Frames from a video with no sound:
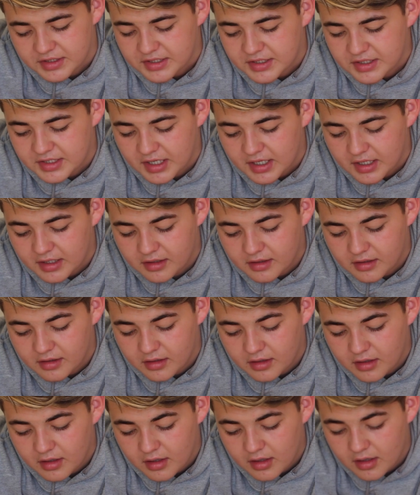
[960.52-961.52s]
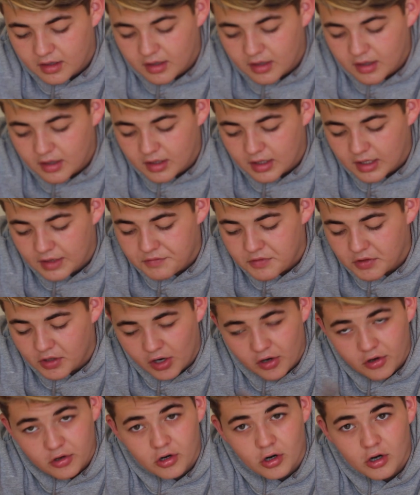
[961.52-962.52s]
is sick. If you
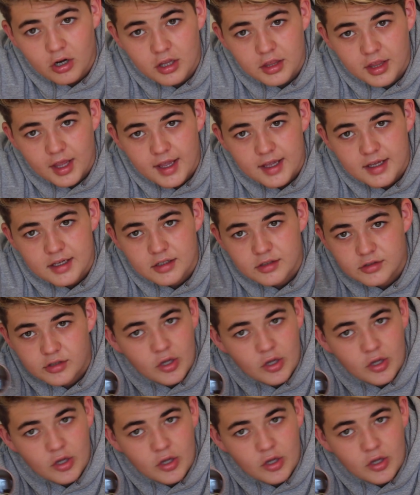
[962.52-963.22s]
go on holiday,